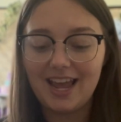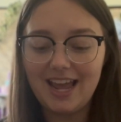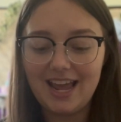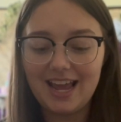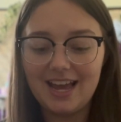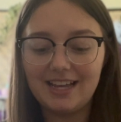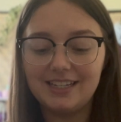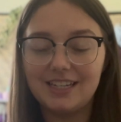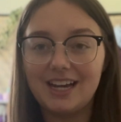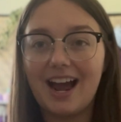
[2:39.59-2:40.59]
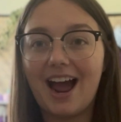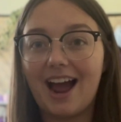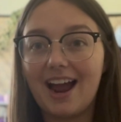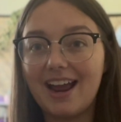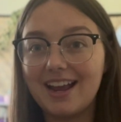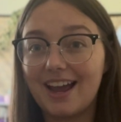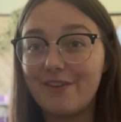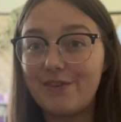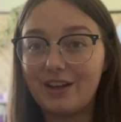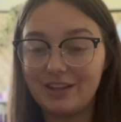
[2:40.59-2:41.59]
and I kind of
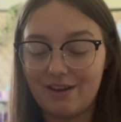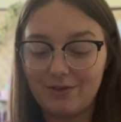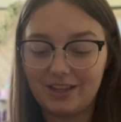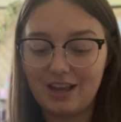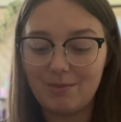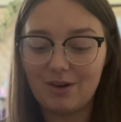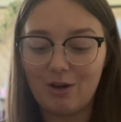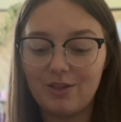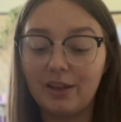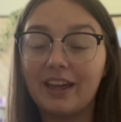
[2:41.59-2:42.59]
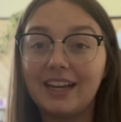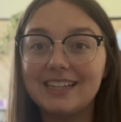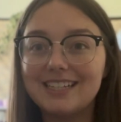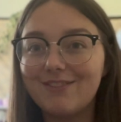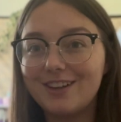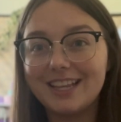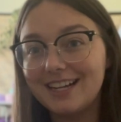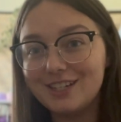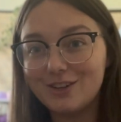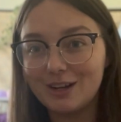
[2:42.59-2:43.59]
fell in love with them and all the like different
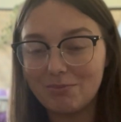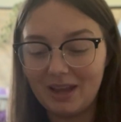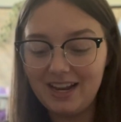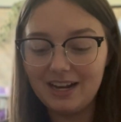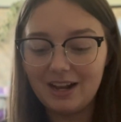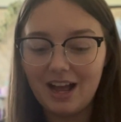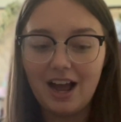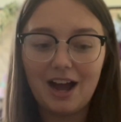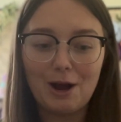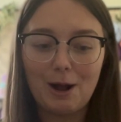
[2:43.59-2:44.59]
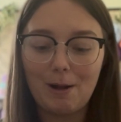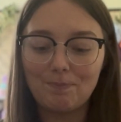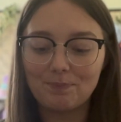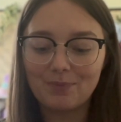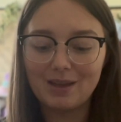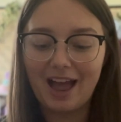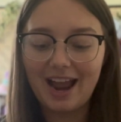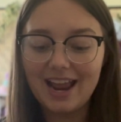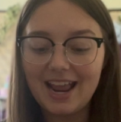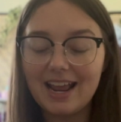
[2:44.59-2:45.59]
things you can make. I
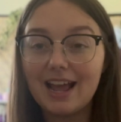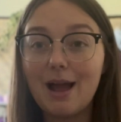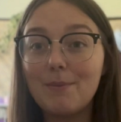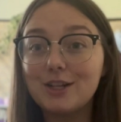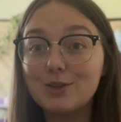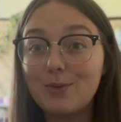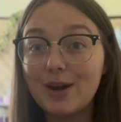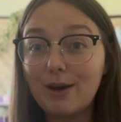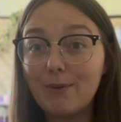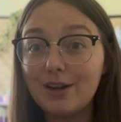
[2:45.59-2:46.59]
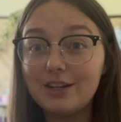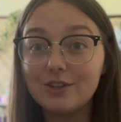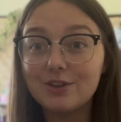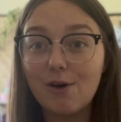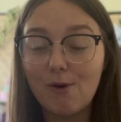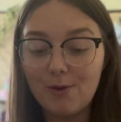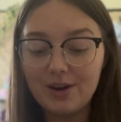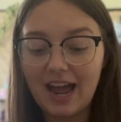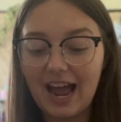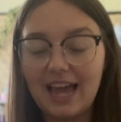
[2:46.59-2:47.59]
am 21 years
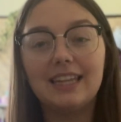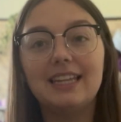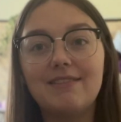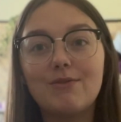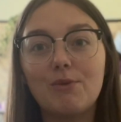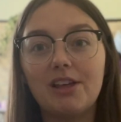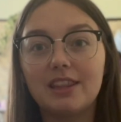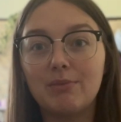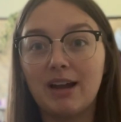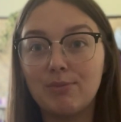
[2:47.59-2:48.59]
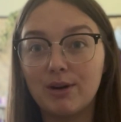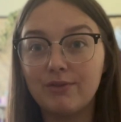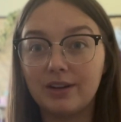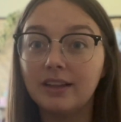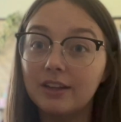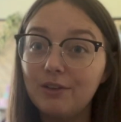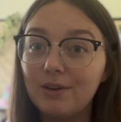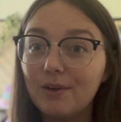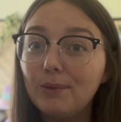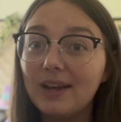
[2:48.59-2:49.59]
old. I live with my boyfriend
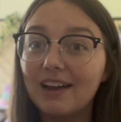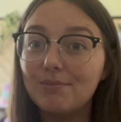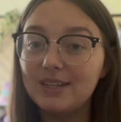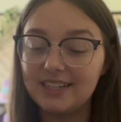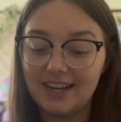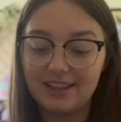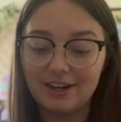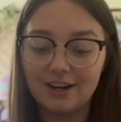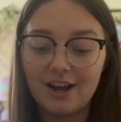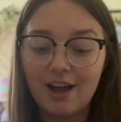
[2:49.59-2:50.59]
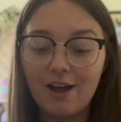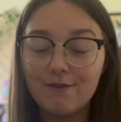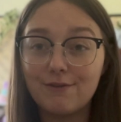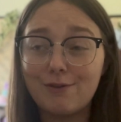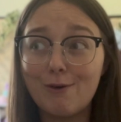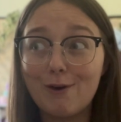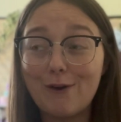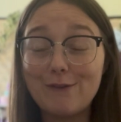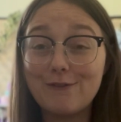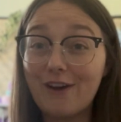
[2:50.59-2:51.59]
Luke. We have been together
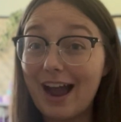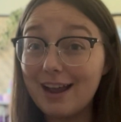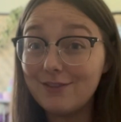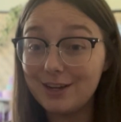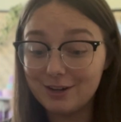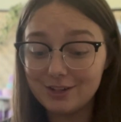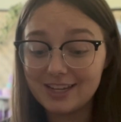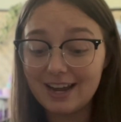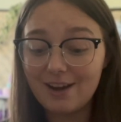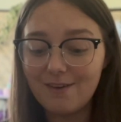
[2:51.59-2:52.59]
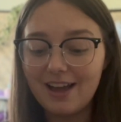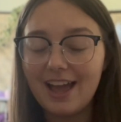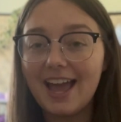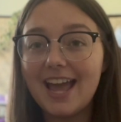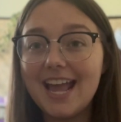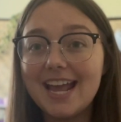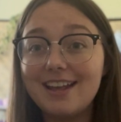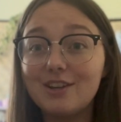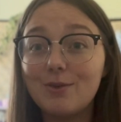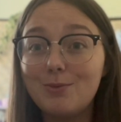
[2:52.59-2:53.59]
for 5 years now,
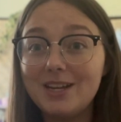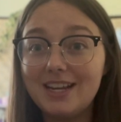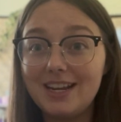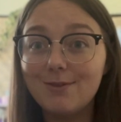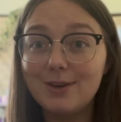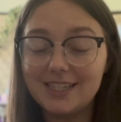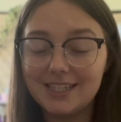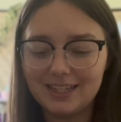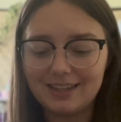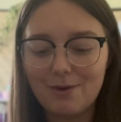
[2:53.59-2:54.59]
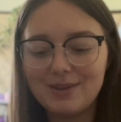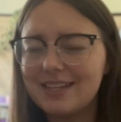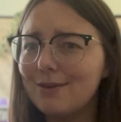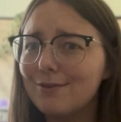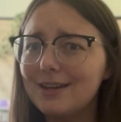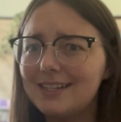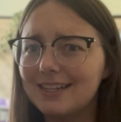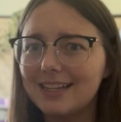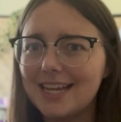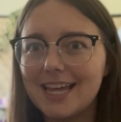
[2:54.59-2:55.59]
and we I would say
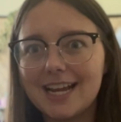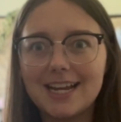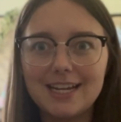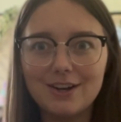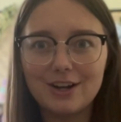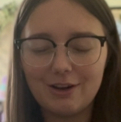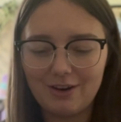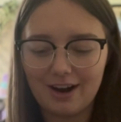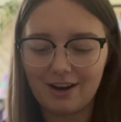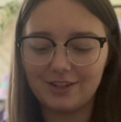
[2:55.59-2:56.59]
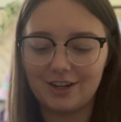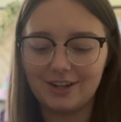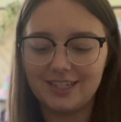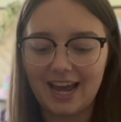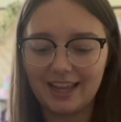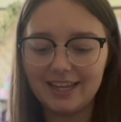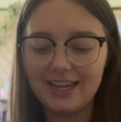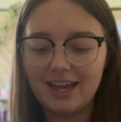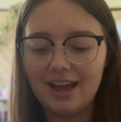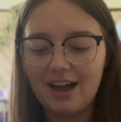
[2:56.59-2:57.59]
recently, like a year ago, got our dog
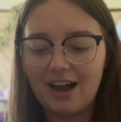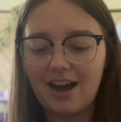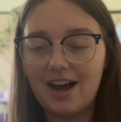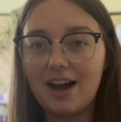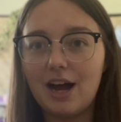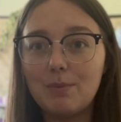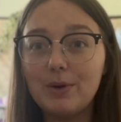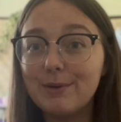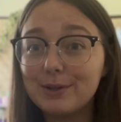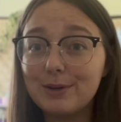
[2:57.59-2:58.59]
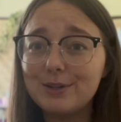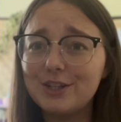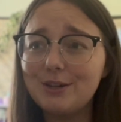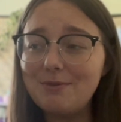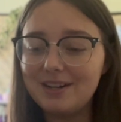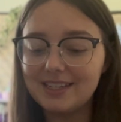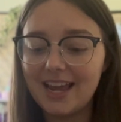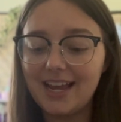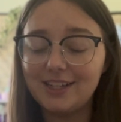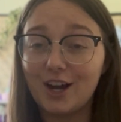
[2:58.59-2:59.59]
Tally. We were told she was
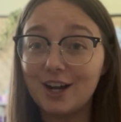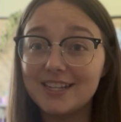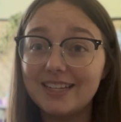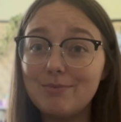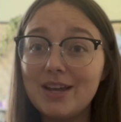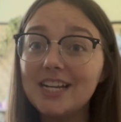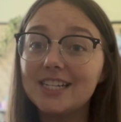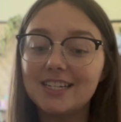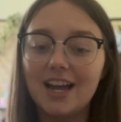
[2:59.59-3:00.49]
a dachshund mix.